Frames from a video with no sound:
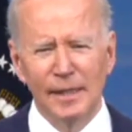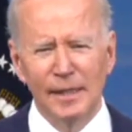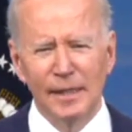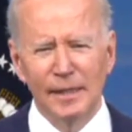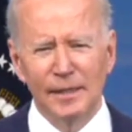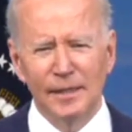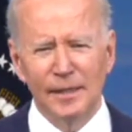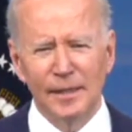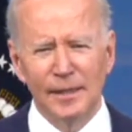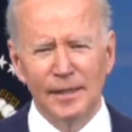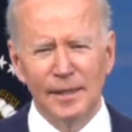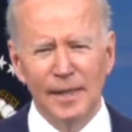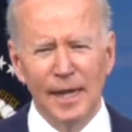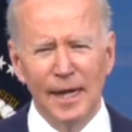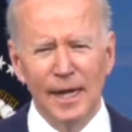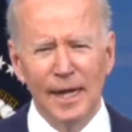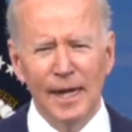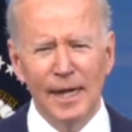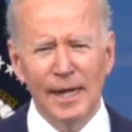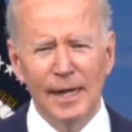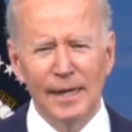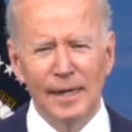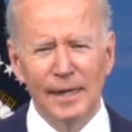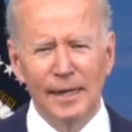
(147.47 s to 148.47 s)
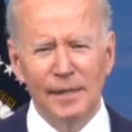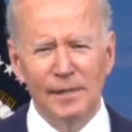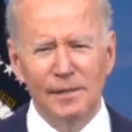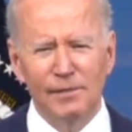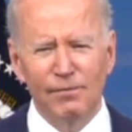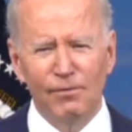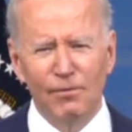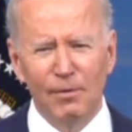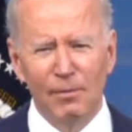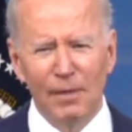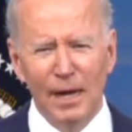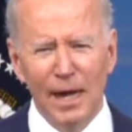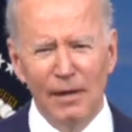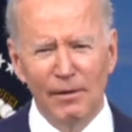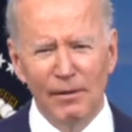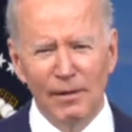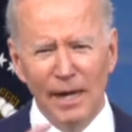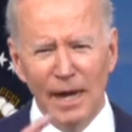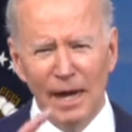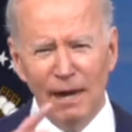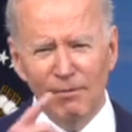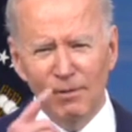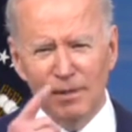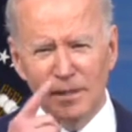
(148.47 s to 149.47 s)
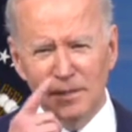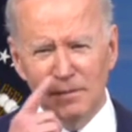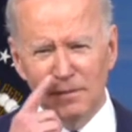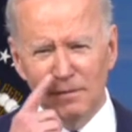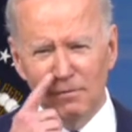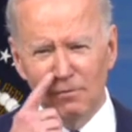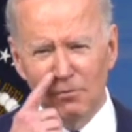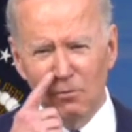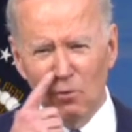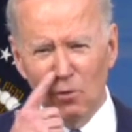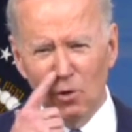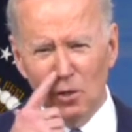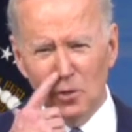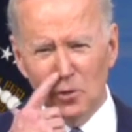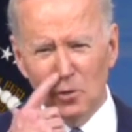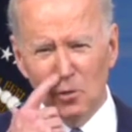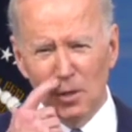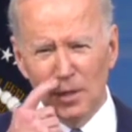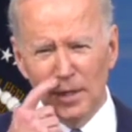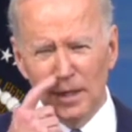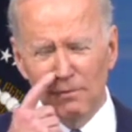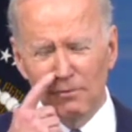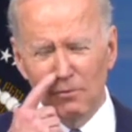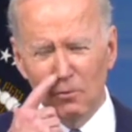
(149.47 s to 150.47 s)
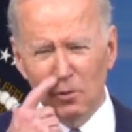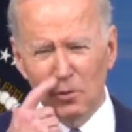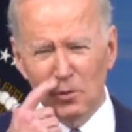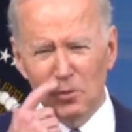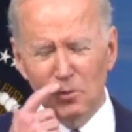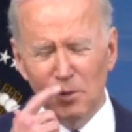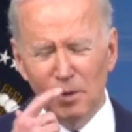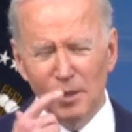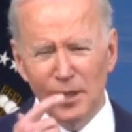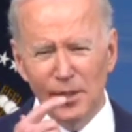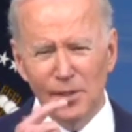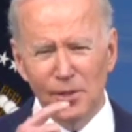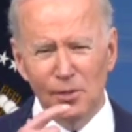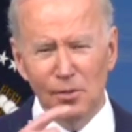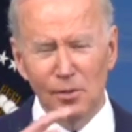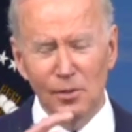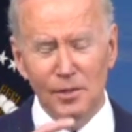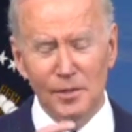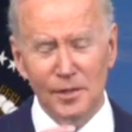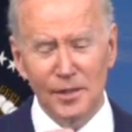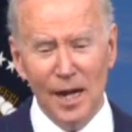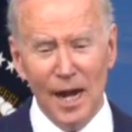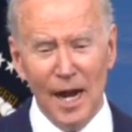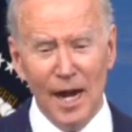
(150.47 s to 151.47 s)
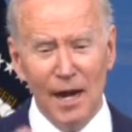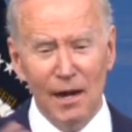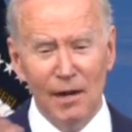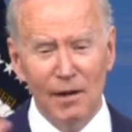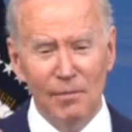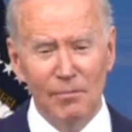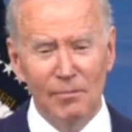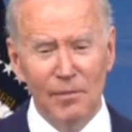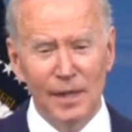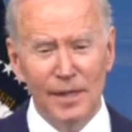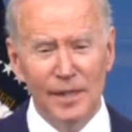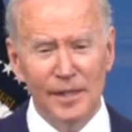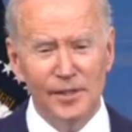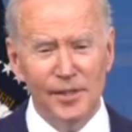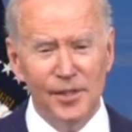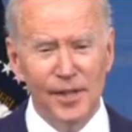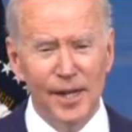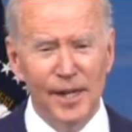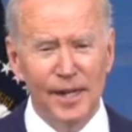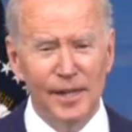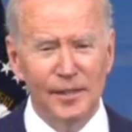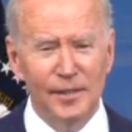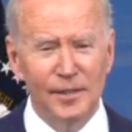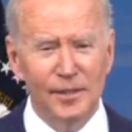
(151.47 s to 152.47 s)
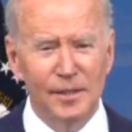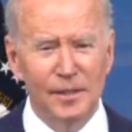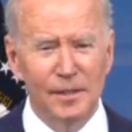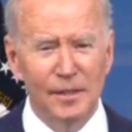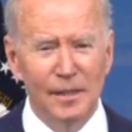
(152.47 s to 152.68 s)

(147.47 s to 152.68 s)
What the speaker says: Today, it's about averaging $4.20, $4.22. It's higher in many states.